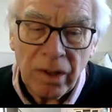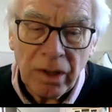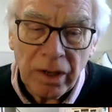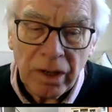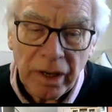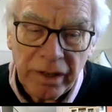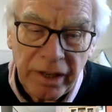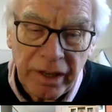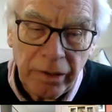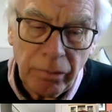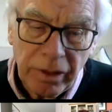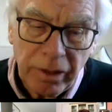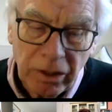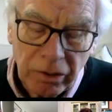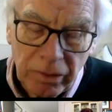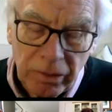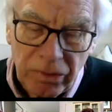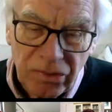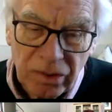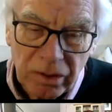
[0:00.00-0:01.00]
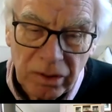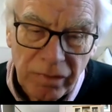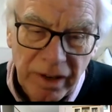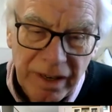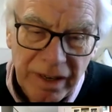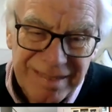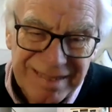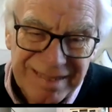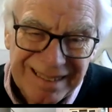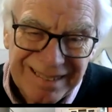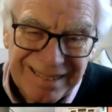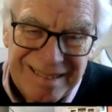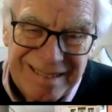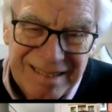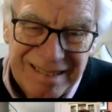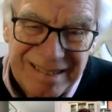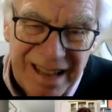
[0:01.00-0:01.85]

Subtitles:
And he recruited a very talented